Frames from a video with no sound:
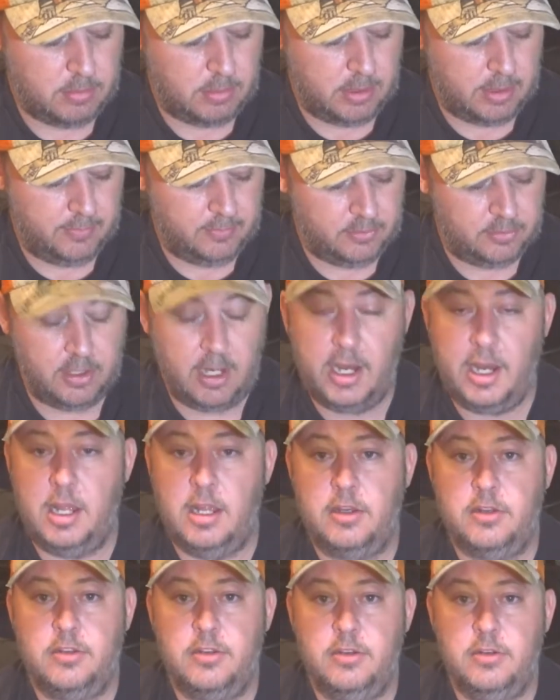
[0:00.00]
want to give a shout
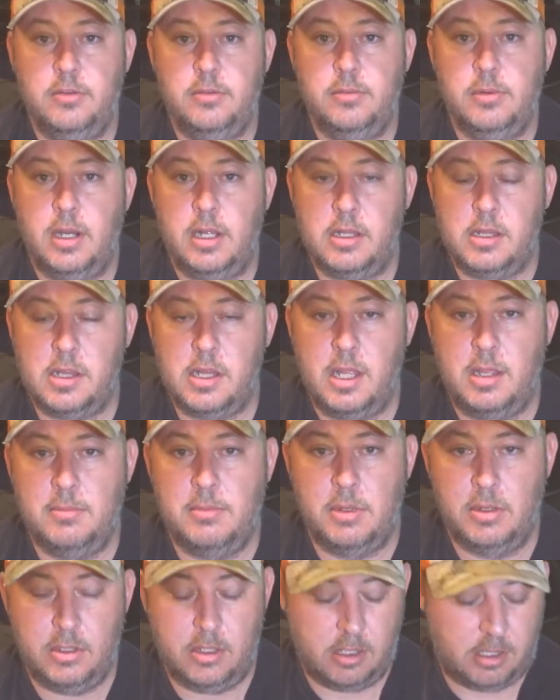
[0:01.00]
out to uh, Sam
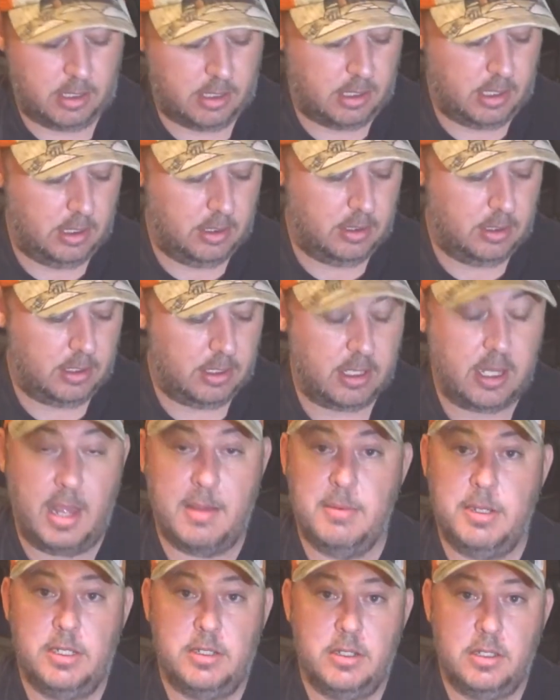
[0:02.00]
Lucas. Uh,
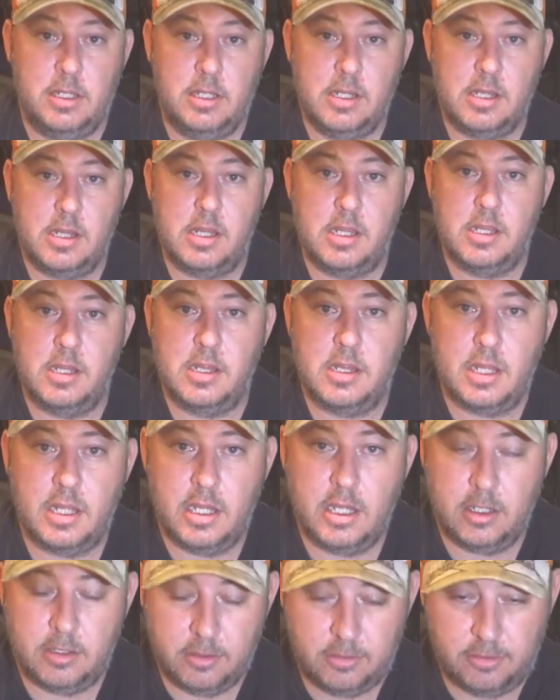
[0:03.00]
Samet is his
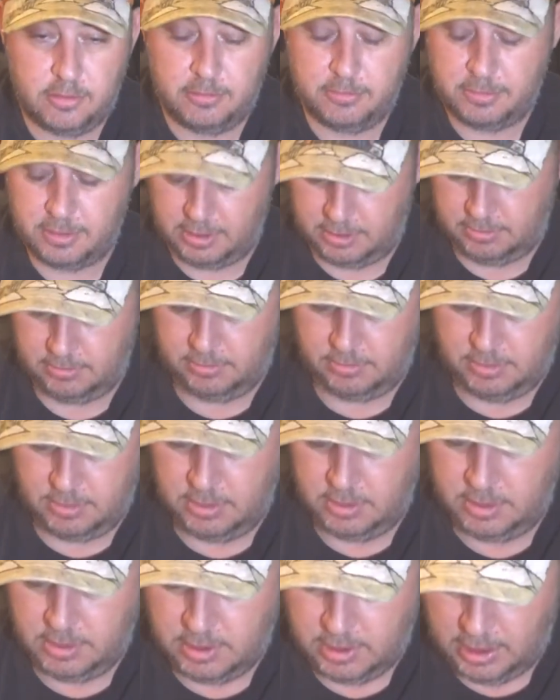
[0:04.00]
uh, YouTube channel.
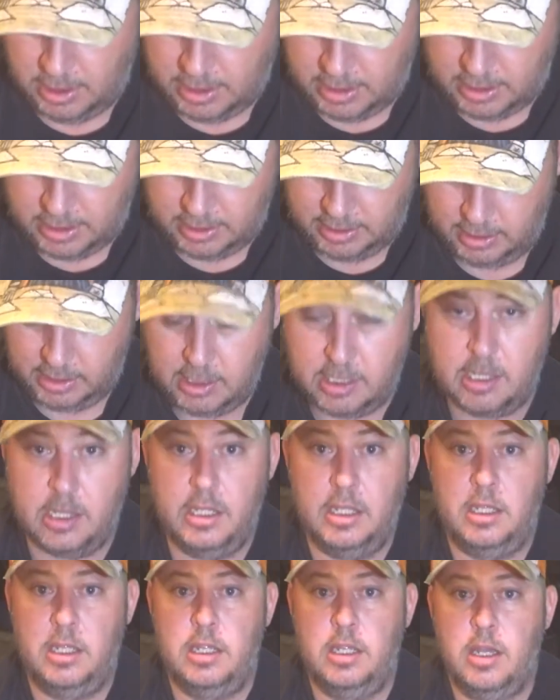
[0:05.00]
Uh, he's
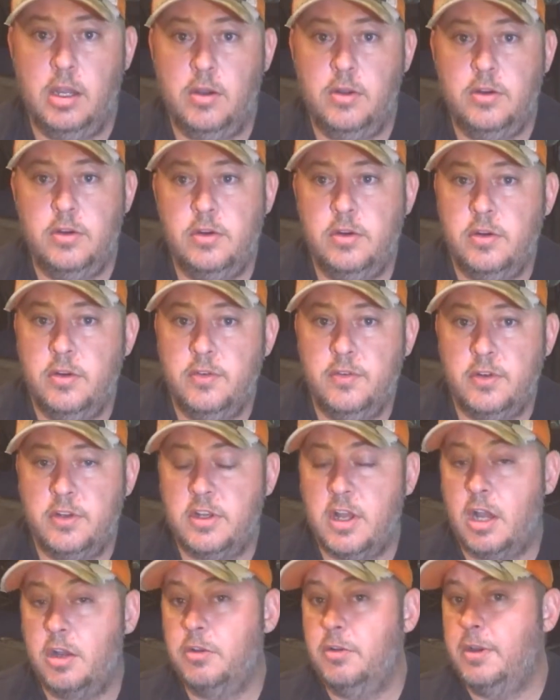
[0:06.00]
the owner of
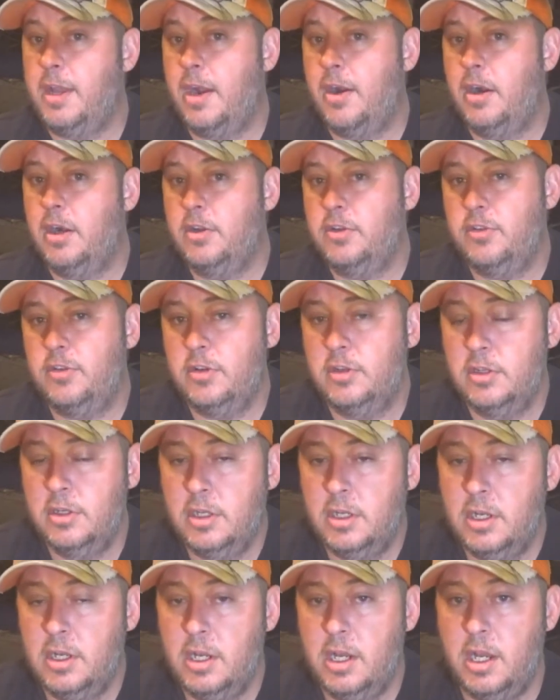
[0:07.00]
Otaku Garage
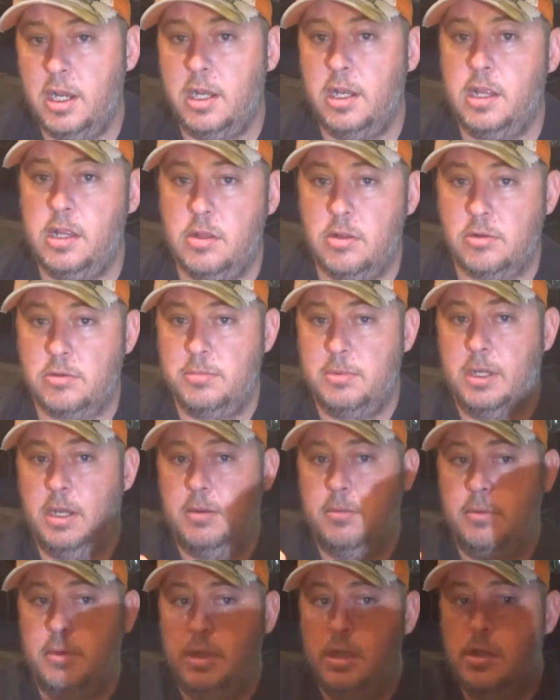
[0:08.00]
and he's hooked me up
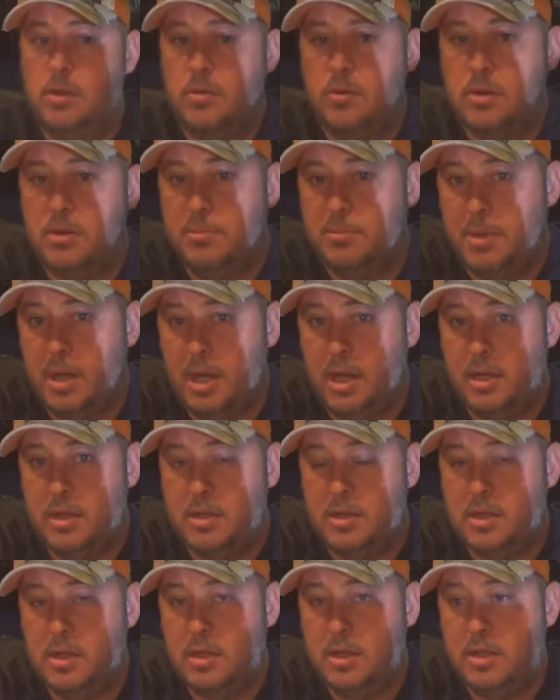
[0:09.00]
with these awesome
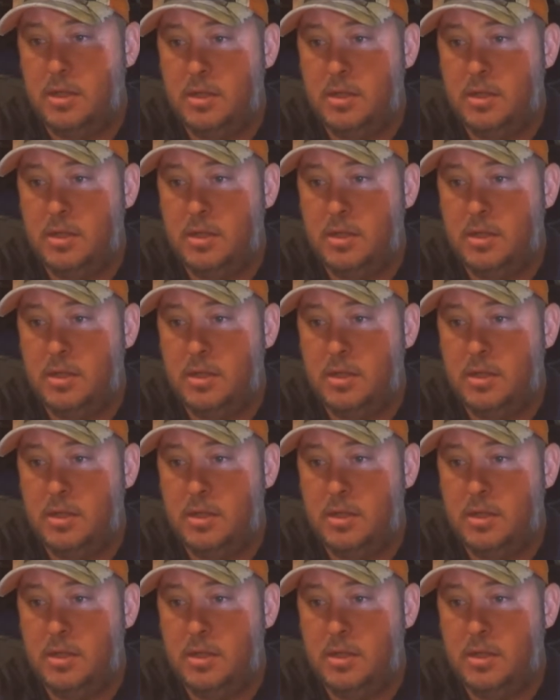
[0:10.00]
parts.